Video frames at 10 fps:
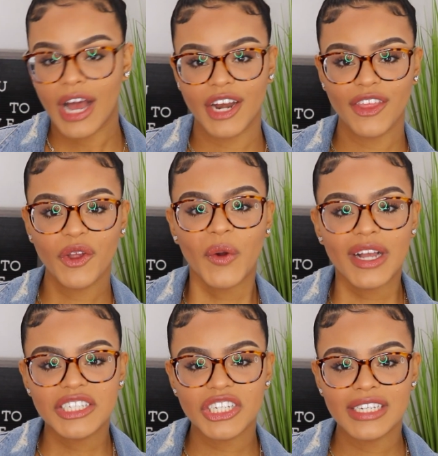Another
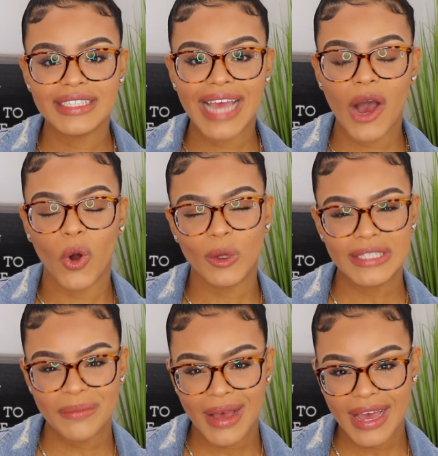question is, how old
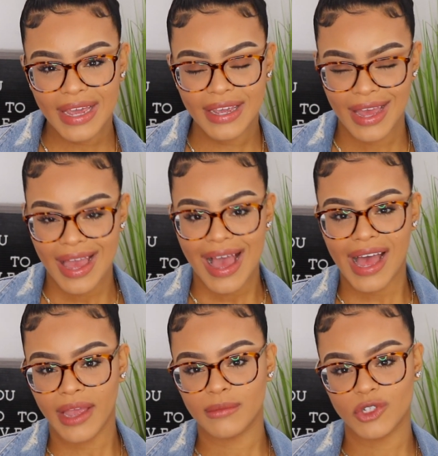am I?
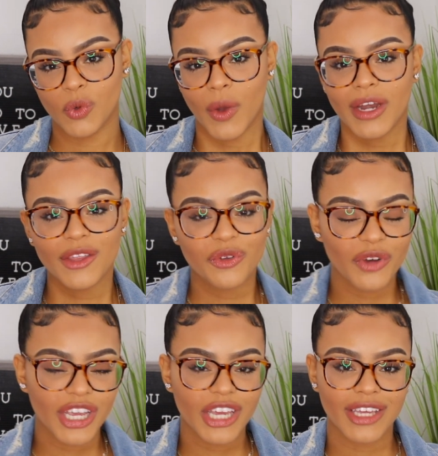I am
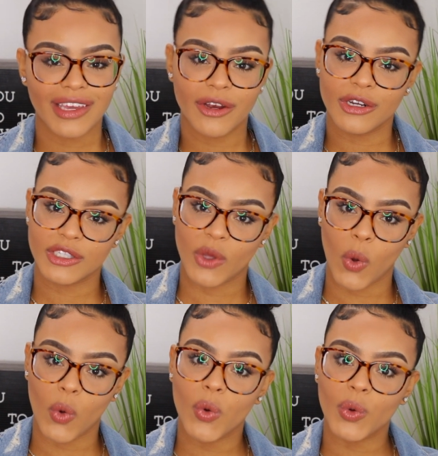23 years
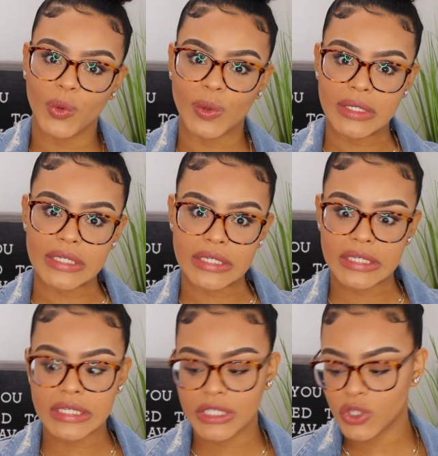old.
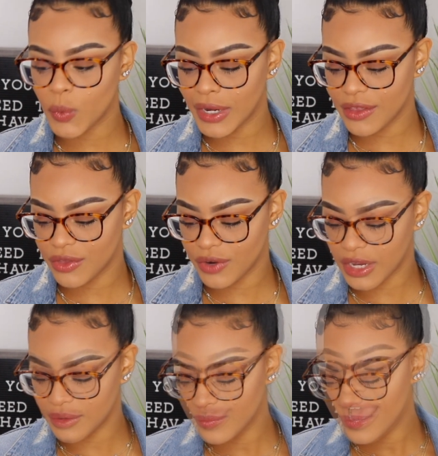
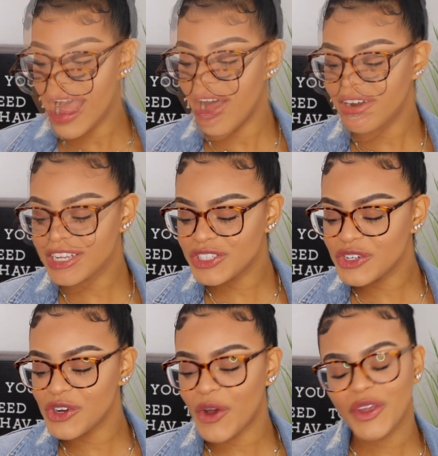23. How did
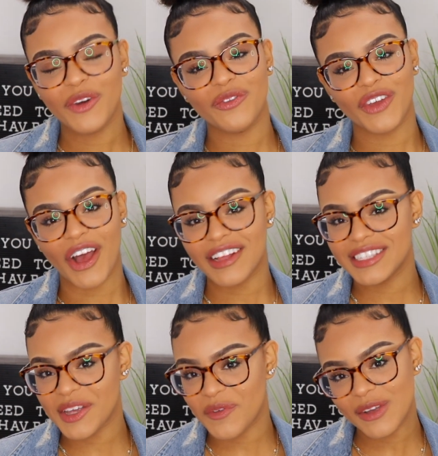you know your
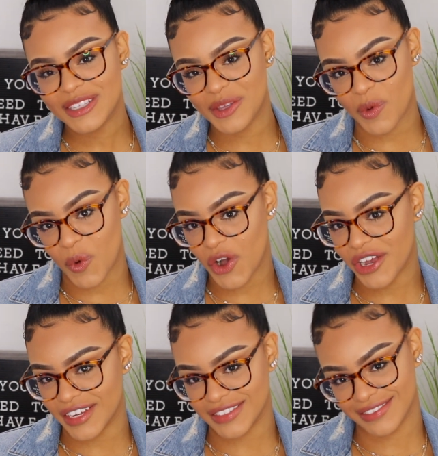fiance was the one?